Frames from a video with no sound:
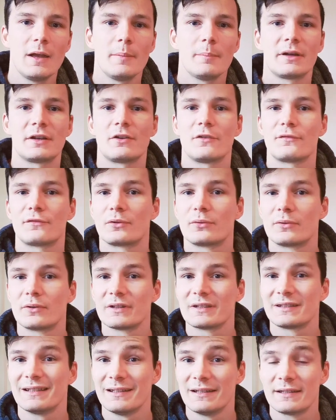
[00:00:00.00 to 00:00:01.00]
but of
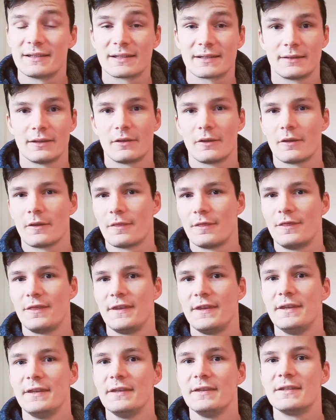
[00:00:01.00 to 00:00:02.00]
course, it's
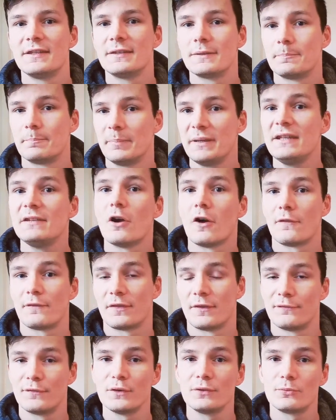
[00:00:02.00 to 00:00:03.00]
the speed of
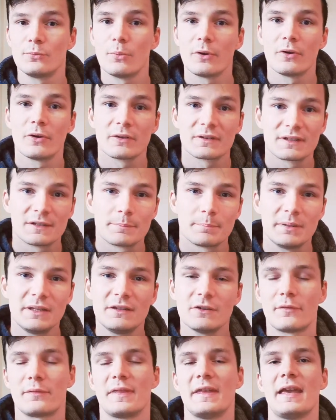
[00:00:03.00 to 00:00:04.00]
the footwork, the
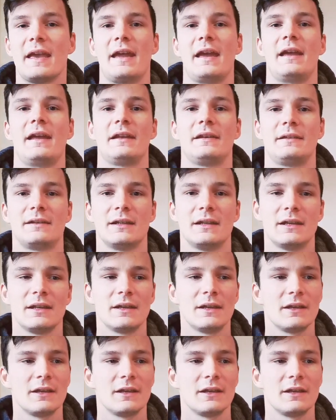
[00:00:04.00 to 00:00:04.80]
speed of the hand.